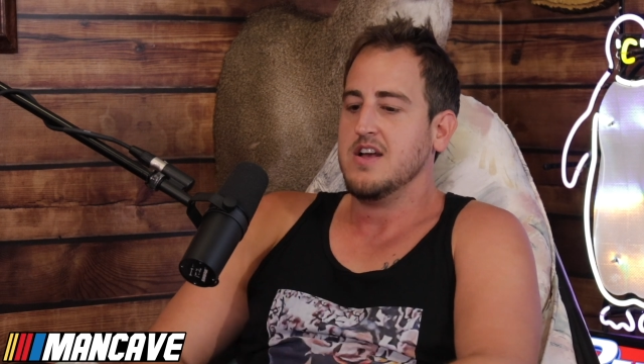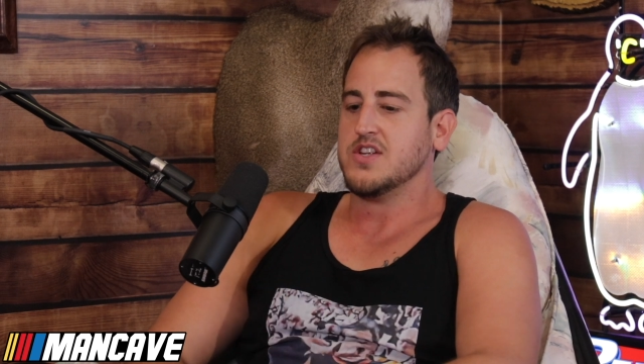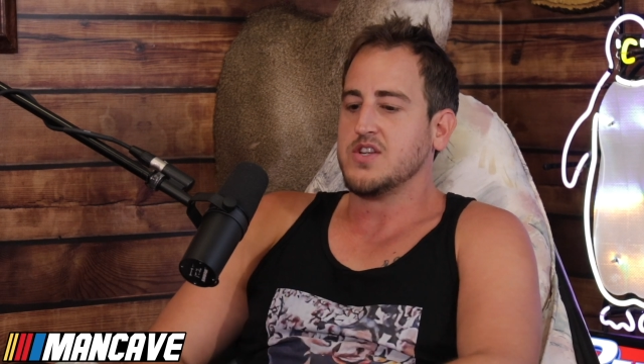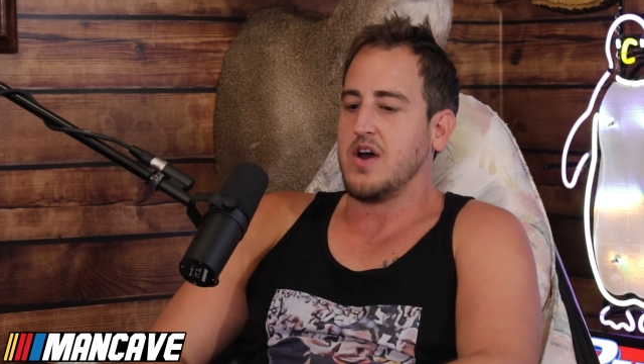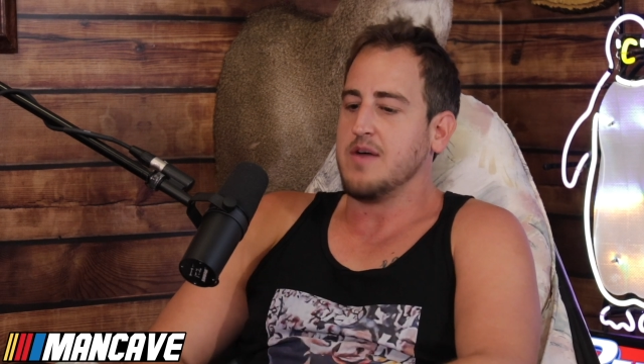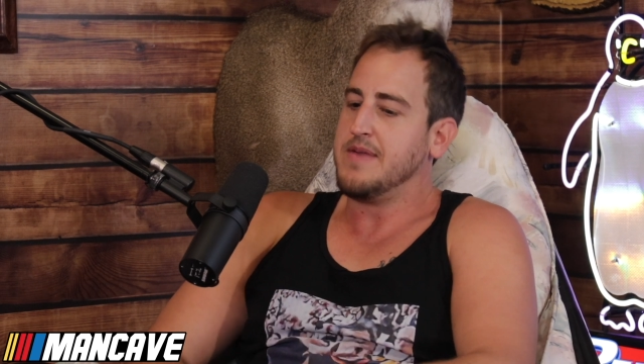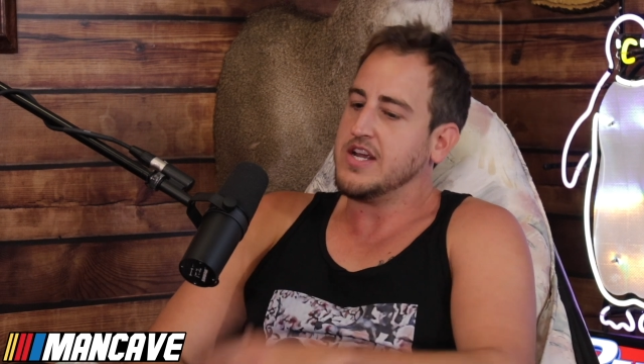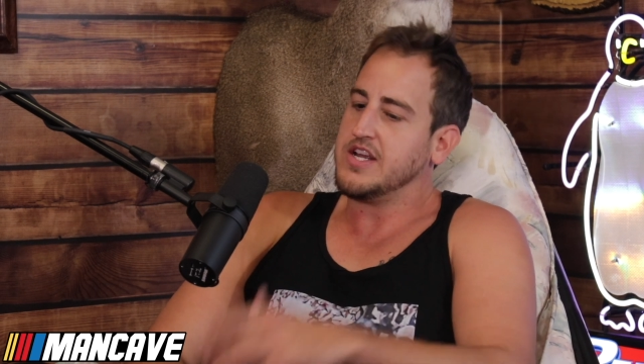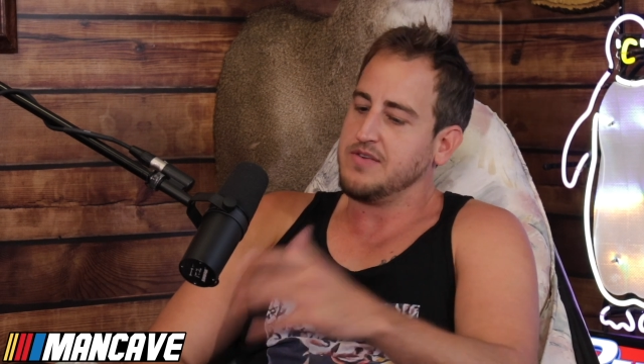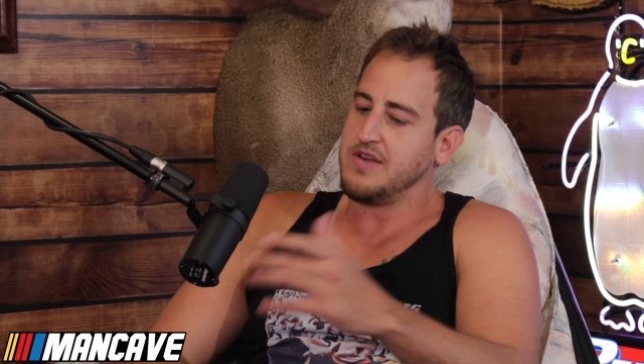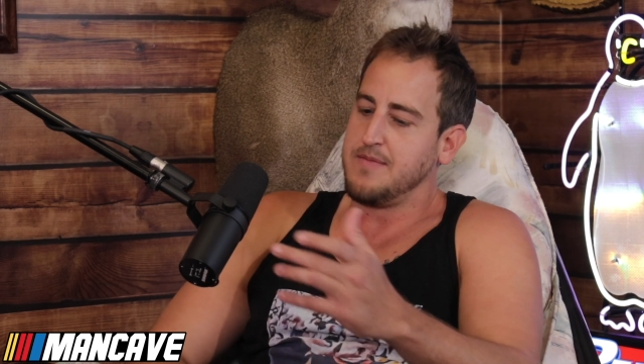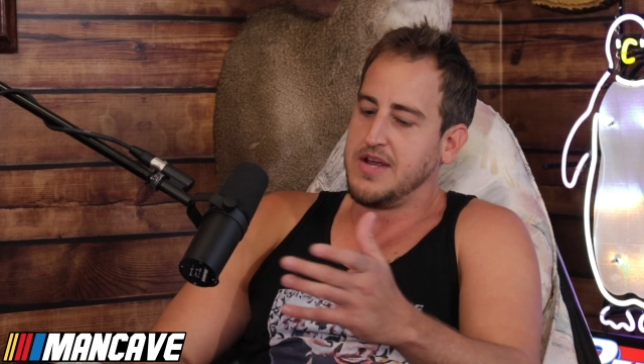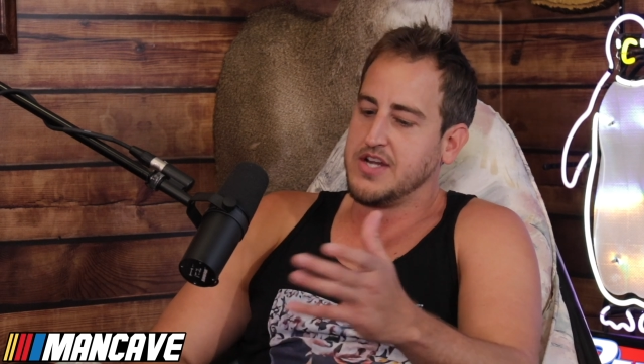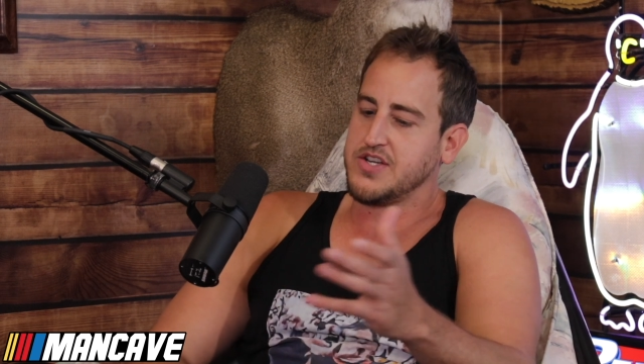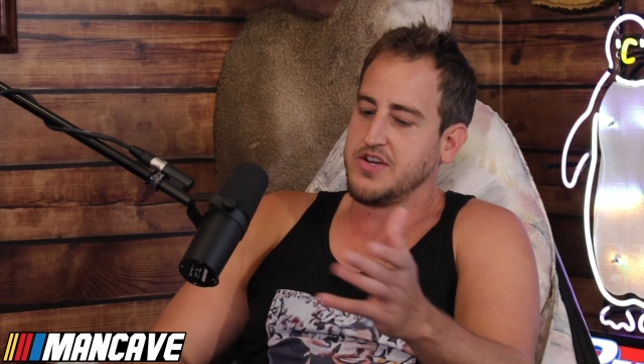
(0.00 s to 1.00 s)
So I make
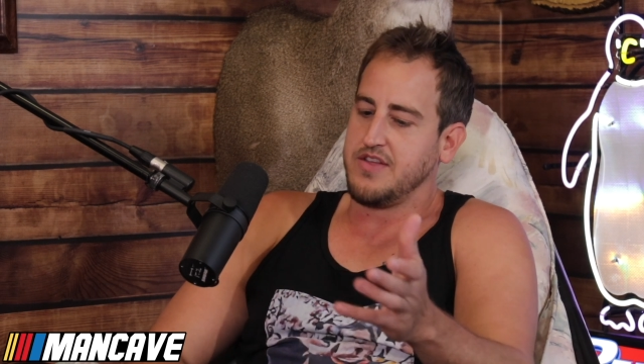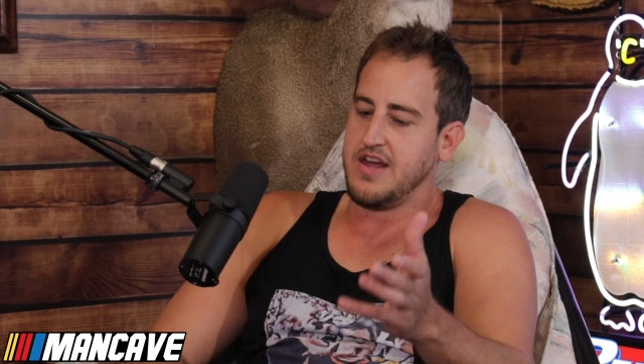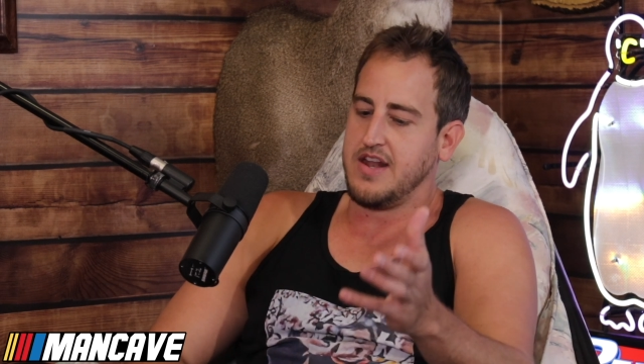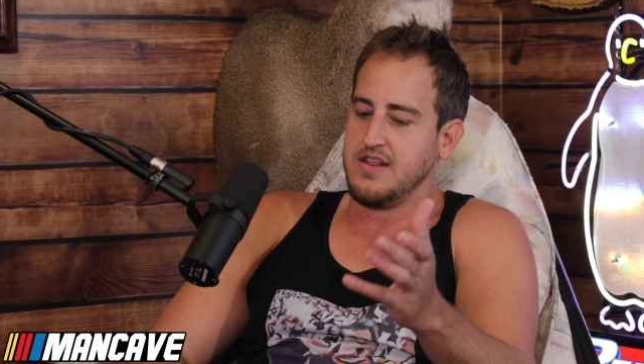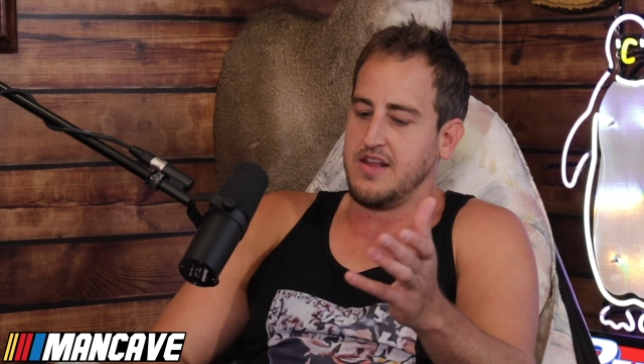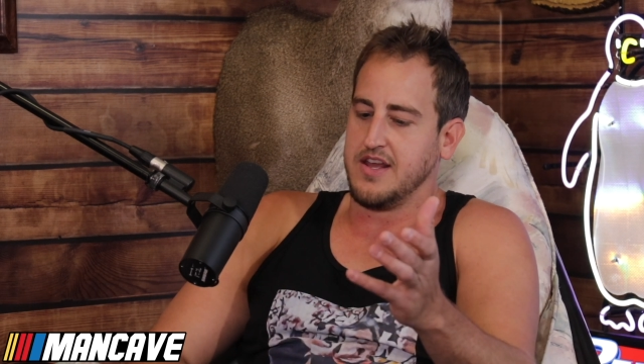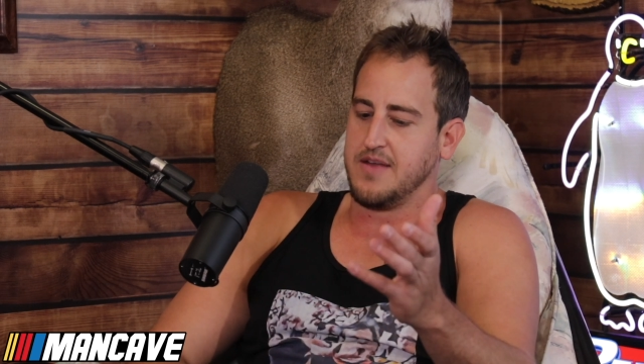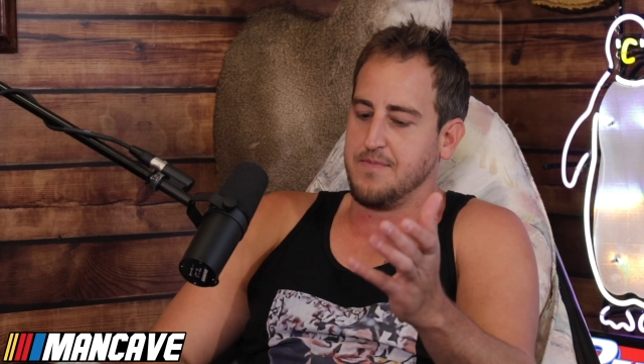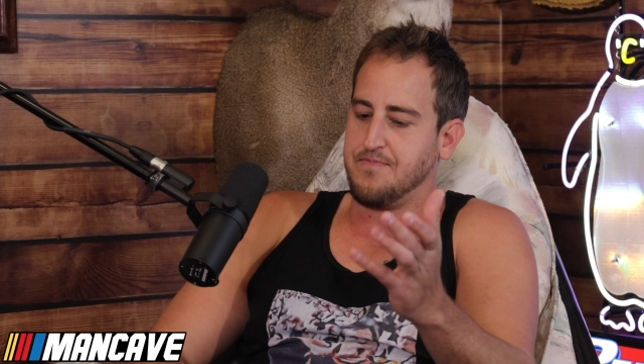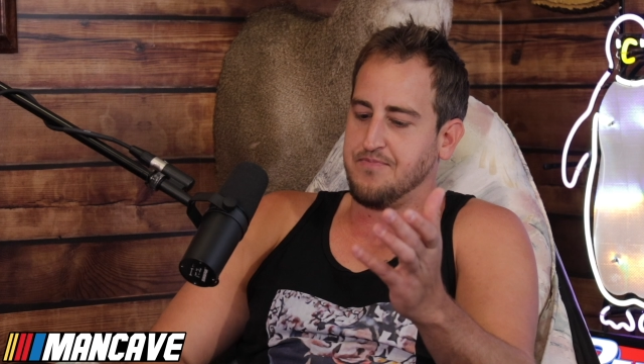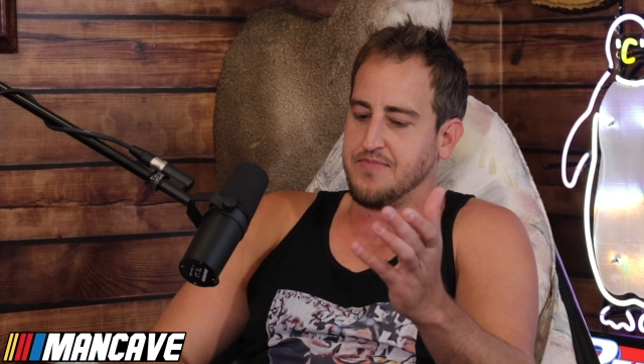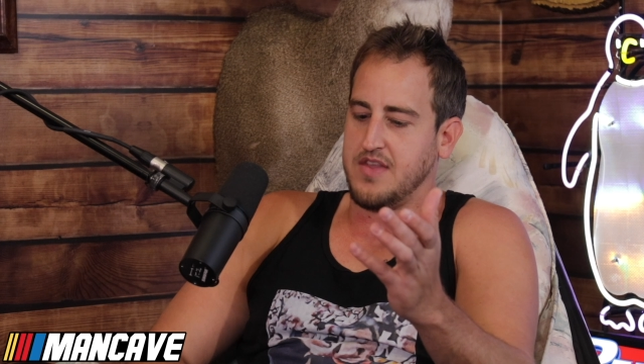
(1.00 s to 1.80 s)
I make sure that like